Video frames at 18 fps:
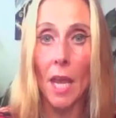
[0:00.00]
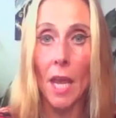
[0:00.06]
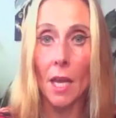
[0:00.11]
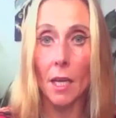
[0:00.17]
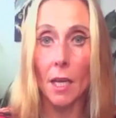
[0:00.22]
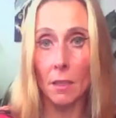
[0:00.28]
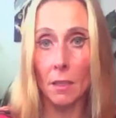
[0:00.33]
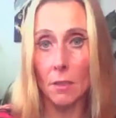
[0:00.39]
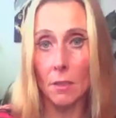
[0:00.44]

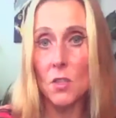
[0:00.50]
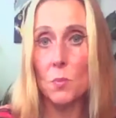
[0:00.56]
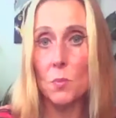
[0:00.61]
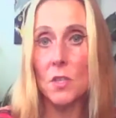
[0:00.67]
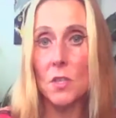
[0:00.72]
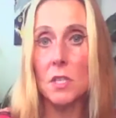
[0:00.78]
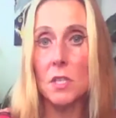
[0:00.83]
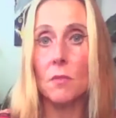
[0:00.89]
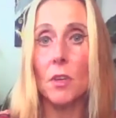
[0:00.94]
And there are
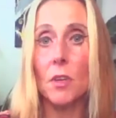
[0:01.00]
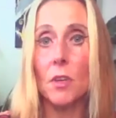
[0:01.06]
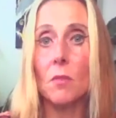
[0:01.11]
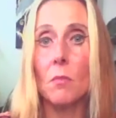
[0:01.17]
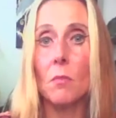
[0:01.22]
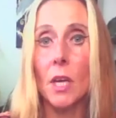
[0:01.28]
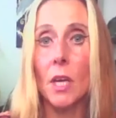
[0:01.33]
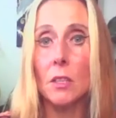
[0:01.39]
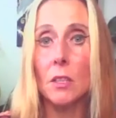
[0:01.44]
specific
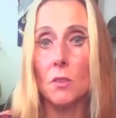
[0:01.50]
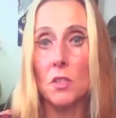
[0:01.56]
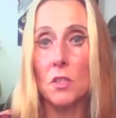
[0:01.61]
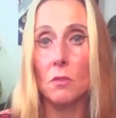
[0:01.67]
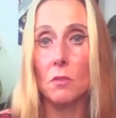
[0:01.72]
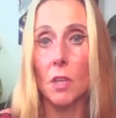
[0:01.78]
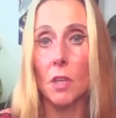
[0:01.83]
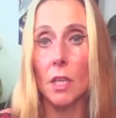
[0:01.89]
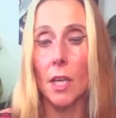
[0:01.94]
methods
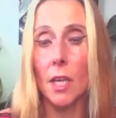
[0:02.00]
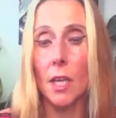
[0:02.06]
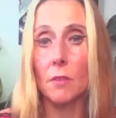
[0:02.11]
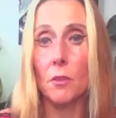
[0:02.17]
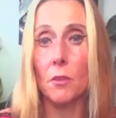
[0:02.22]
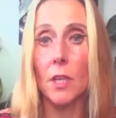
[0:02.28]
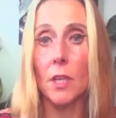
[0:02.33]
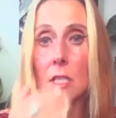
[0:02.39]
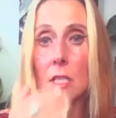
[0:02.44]
of that. Like,
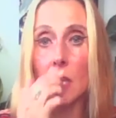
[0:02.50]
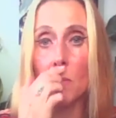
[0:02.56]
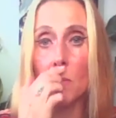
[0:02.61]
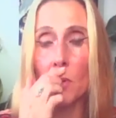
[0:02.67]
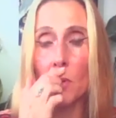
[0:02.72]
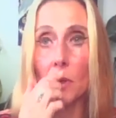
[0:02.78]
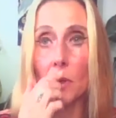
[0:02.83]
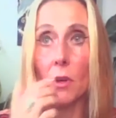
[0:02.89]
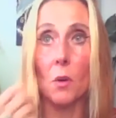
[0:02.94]
for
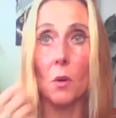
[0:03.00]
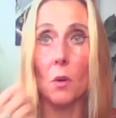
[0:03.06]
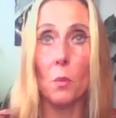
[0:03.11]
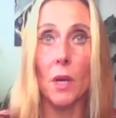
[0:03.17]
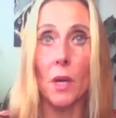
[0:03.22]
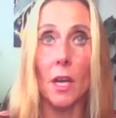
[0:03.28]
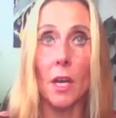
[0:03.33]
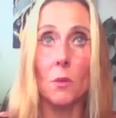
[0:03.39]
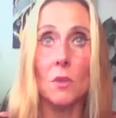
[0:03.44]
example,
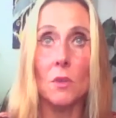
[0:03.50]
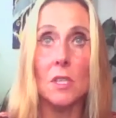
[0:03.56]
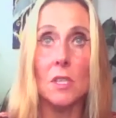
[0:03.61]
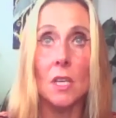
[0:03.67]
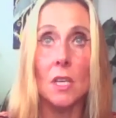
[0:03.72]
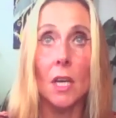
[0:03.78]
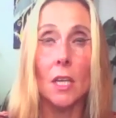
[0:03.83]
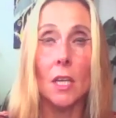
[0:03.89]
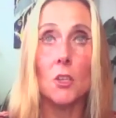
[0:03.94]
when I was
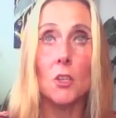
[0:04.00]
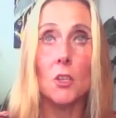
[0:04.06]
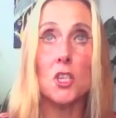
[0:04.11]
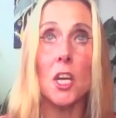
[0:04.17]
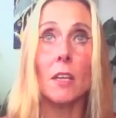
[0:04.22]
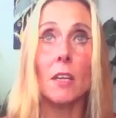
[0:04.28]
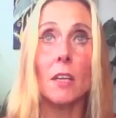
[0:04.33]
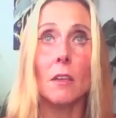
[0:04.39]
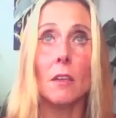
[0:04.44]

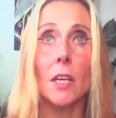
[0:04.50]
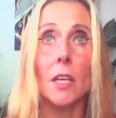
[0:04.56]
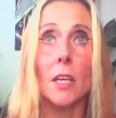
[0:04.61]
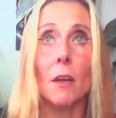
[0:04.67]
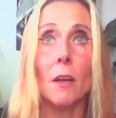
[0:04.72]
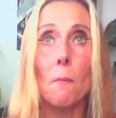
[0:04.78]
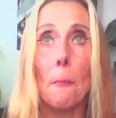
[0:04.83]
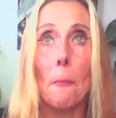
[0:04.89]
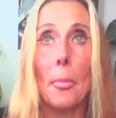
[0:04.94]

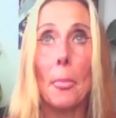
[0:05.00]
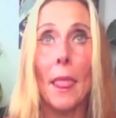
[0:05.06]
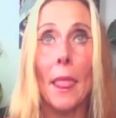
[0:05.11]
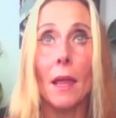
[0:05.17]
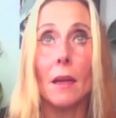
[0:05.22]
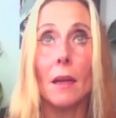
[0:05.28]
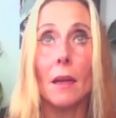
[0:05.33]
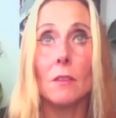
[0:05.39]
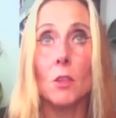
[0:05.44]
channeling,
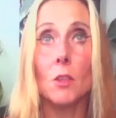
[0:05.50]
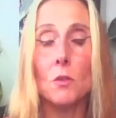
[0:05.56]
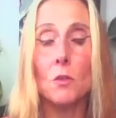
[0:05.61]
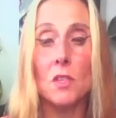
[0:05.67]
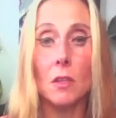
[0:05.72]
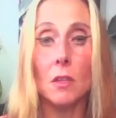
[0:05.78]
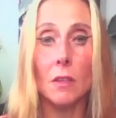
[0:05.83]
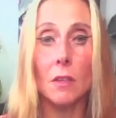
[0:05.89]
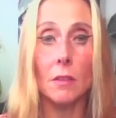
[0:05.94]

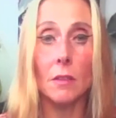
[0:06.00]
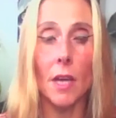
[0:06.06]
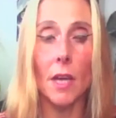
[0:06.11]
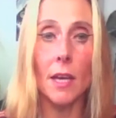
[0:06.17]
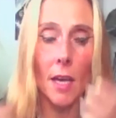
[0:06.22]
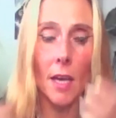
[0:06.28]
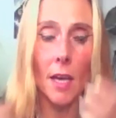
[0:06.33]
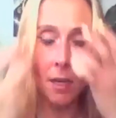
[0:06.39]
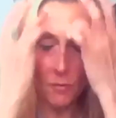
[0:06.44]

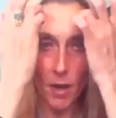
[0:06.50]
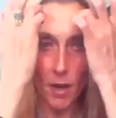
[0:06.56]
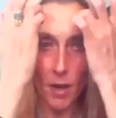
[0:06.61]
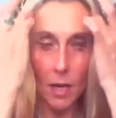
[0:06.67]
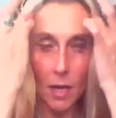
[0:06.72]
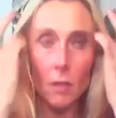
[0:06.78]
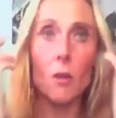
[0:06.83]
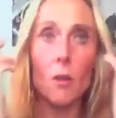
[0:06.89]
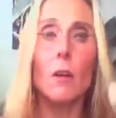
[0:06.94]

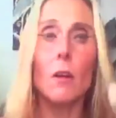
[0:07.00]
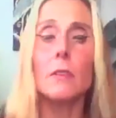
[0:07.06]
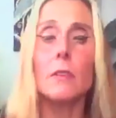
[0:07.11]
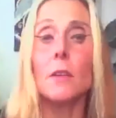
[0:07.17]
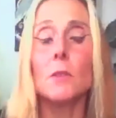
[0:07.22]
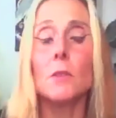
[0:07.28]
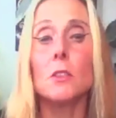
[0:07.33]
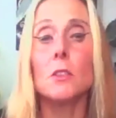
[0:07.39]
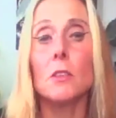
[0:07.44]
I call
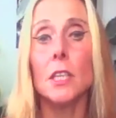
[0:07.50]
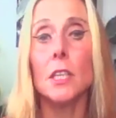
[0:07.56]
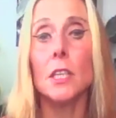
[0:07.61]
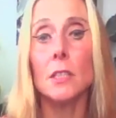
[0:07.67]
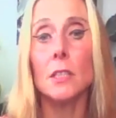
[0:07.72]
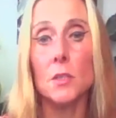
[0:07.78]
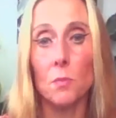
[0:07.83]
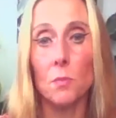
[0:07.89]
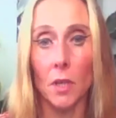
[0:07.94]
them the
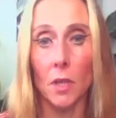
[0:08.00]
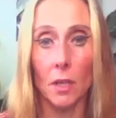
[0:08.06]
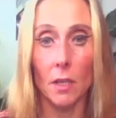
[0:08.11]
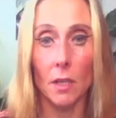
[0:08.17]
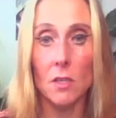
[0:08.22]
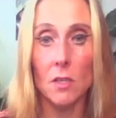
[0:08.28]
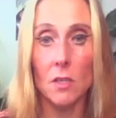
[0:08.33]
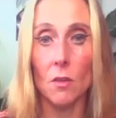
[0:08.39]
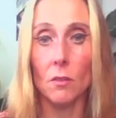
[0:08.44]
greatest
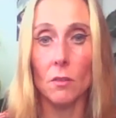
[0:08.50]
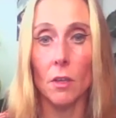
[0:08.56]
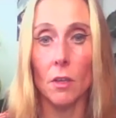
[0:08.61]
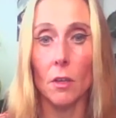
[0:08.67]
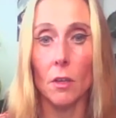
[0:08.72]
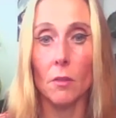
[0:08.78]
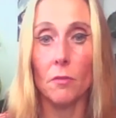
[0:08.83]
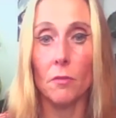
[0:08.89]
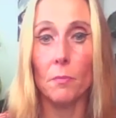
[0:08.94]
beings on
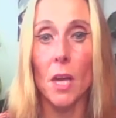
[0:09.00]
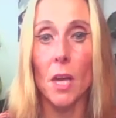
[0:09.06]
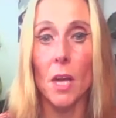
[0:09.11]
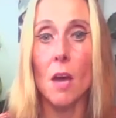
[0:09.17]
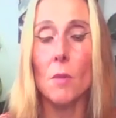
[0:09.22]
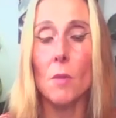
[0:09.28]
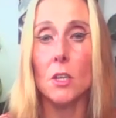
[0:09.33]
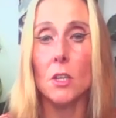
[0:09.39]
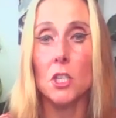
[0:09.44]
earth:
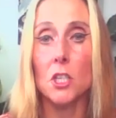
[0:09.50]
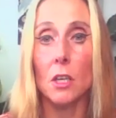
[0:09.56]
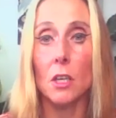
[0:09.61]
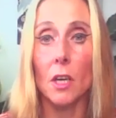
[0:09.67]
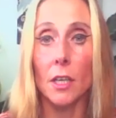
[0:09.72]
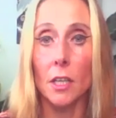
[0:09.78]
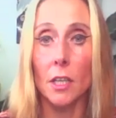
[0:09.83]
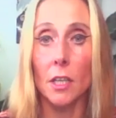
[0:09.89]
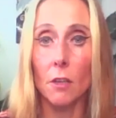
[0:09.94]
Babaji,
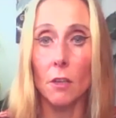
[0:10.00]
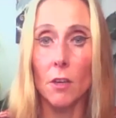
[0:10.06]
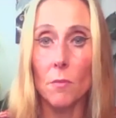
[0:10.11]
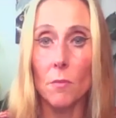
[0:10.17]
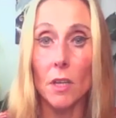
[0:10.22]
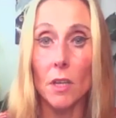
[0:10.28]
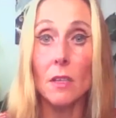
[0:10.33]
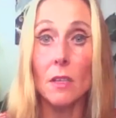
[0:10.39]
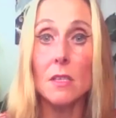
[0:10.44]
Lahiri
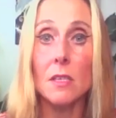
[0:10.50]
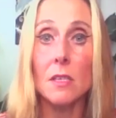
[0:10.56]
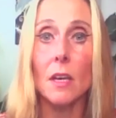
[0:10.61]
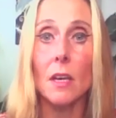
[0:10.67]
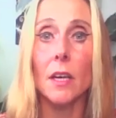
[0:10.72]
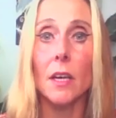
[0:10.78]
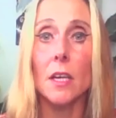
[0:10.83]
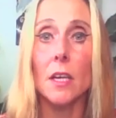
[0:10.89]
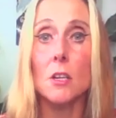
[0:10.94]

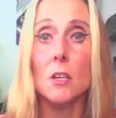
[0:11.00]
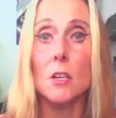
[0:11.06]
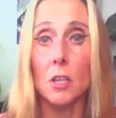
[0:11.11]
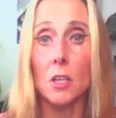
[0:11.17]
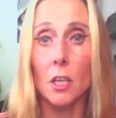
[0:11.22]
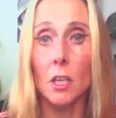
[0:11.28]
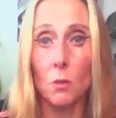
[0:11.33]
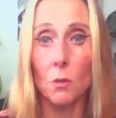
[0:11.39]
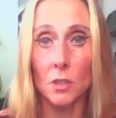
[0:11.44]
Mahasaya,
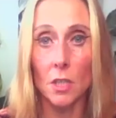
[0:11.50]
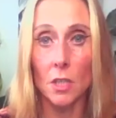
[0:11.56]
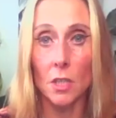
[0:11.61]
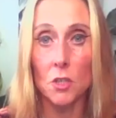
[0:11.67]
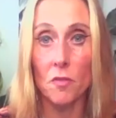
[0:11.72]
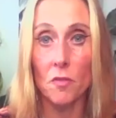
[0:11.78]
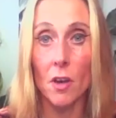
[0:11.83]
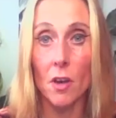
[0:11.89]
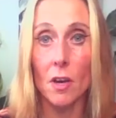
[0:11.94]
Sri
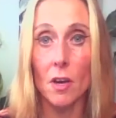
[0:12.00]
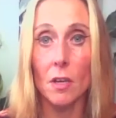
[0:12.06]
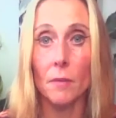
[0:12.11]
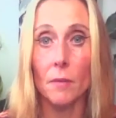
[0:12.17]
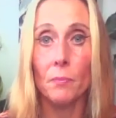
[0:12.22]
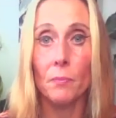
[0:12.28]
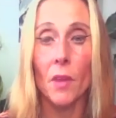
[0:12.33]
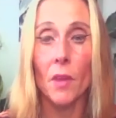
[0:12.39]
Yukteswar.